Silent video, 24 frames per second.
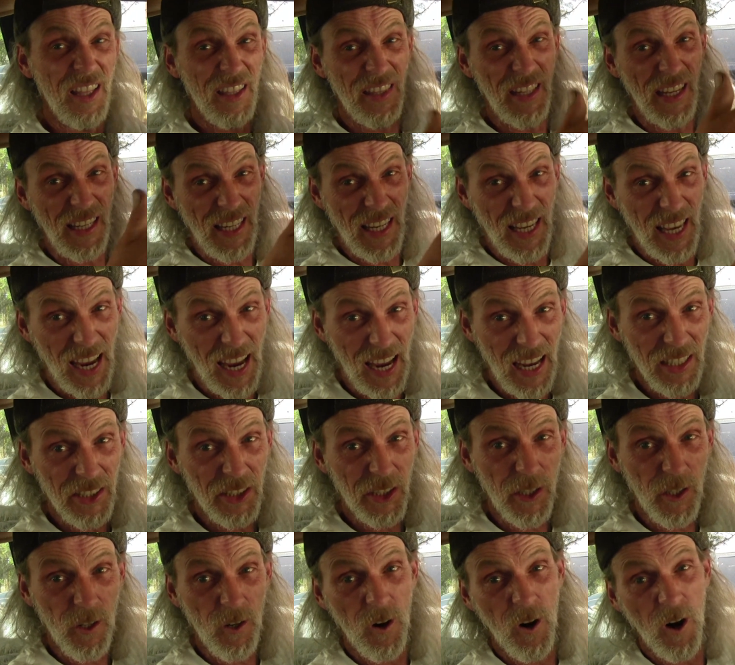the
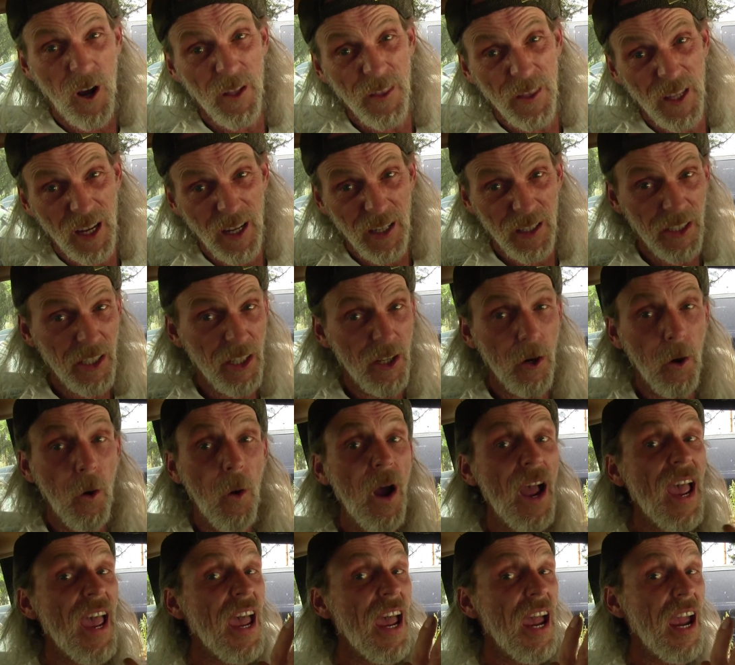caster on the, you know,
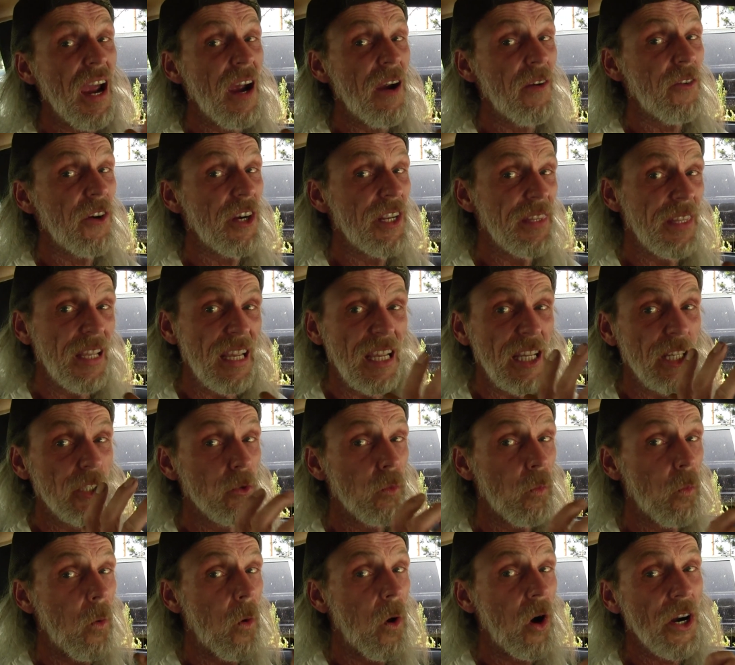everything is
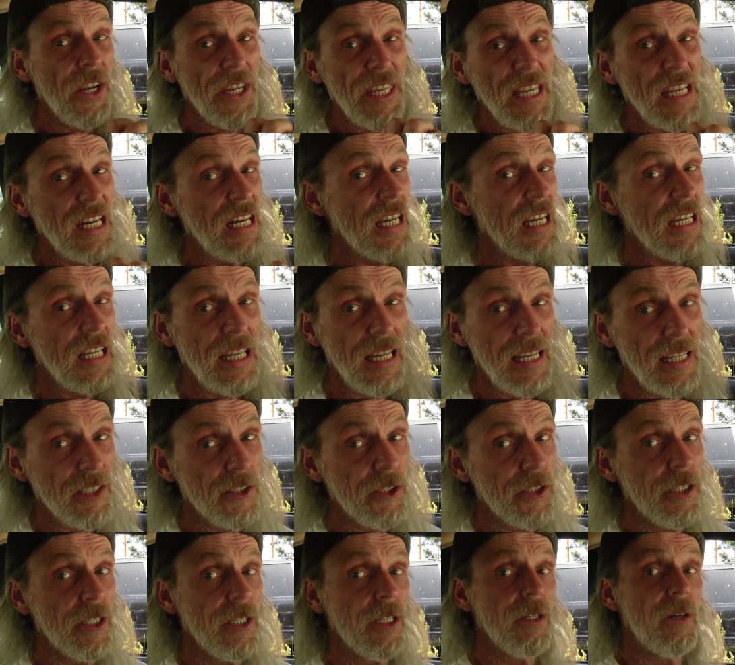working
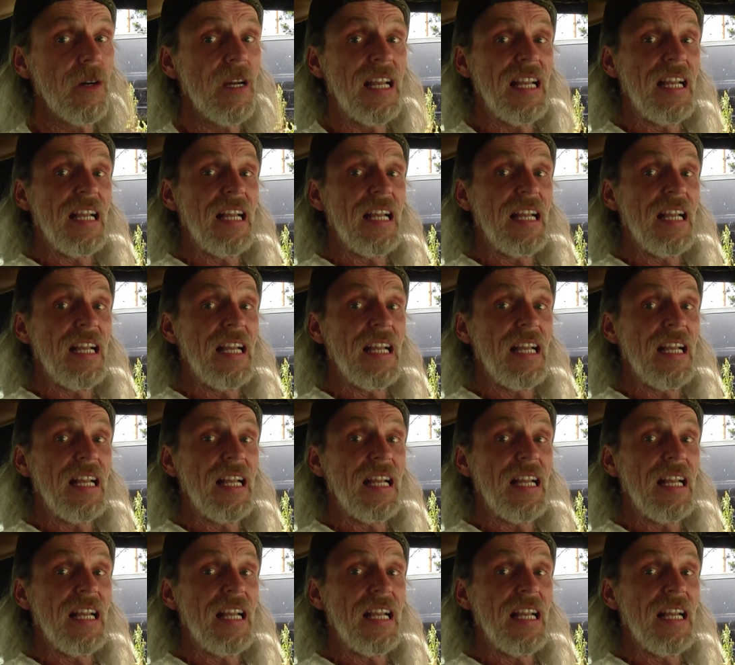against you,